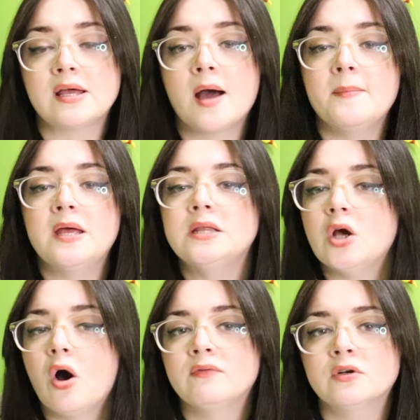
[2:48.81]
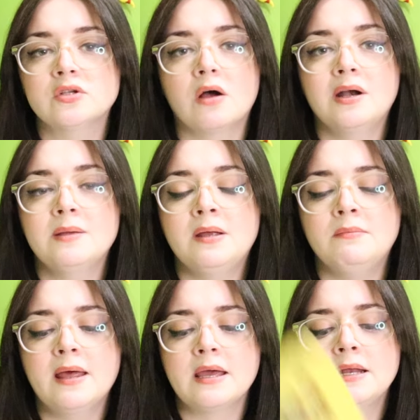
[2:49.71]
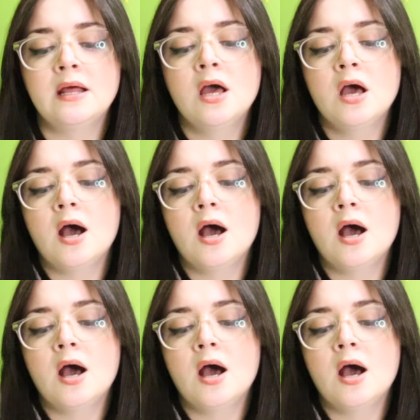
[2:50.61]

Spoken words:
come in. The offer has already been made.